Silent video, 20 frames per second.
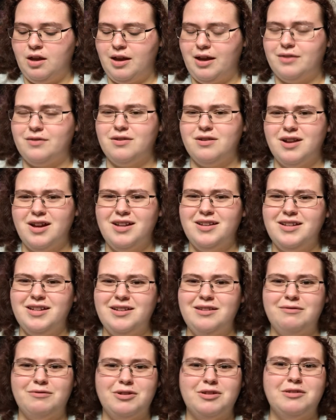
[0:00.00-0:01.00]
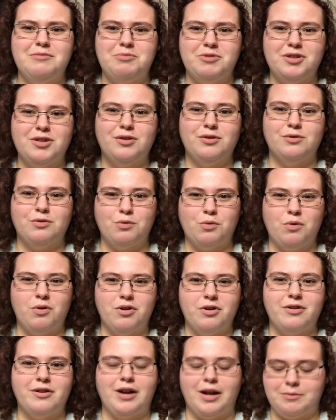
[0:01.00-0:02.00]
And they're not in any really particular
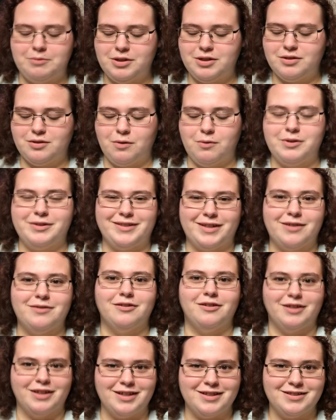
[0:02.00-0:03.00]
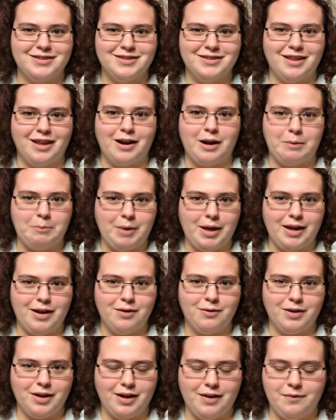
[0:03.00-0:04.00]
order. I'm just going down the list that I made,
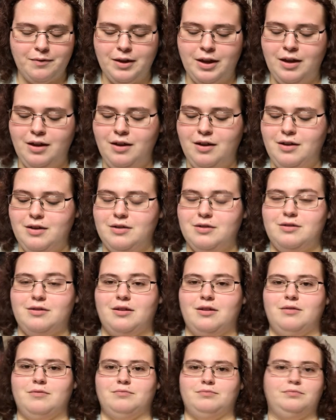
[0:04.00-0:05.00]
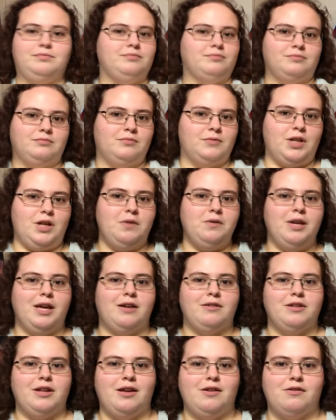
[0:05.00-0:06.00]
okay? So No
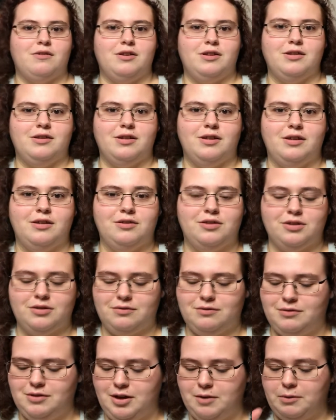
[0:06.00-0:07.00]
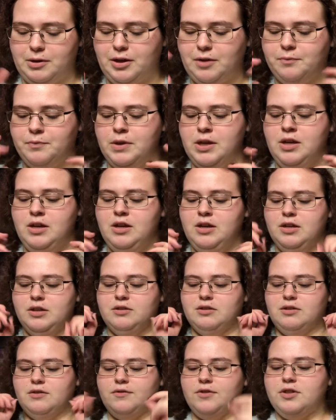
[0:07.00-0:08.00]
countdown or anything, just here we go.
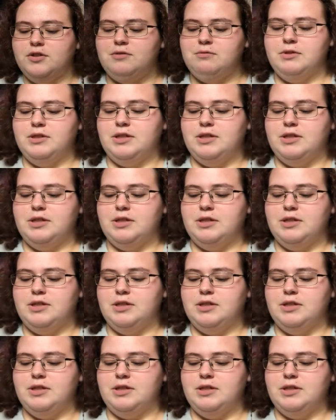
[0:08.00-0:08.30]
So the first